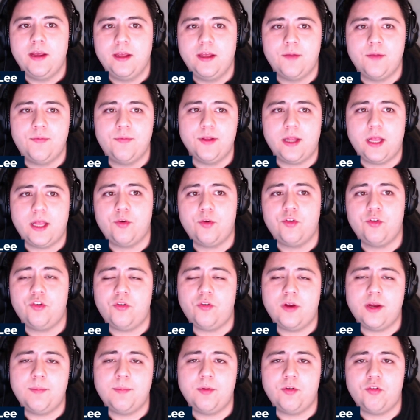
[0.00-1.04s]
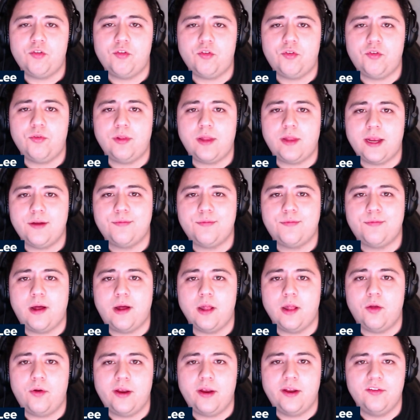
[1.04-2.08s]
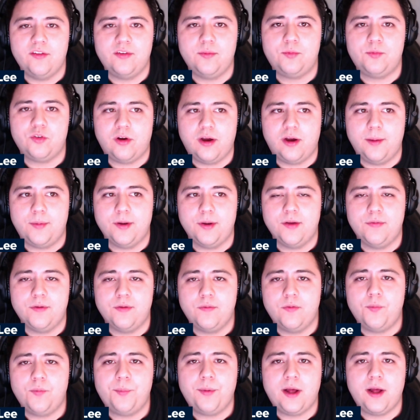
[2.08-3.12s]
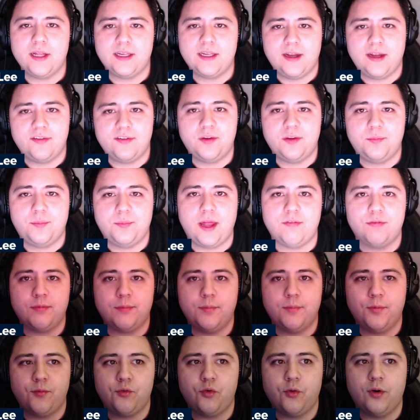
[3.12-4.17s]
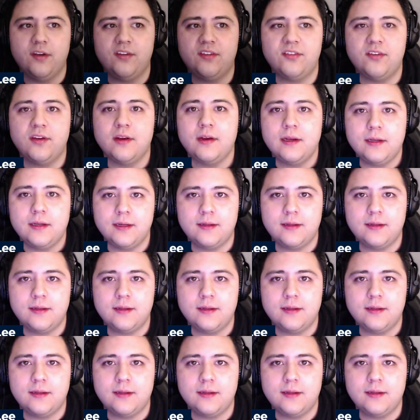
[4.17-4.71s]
If you like what you're hearing, be sure to like, follow, and subscribe on your favorite podcasting platform of choice,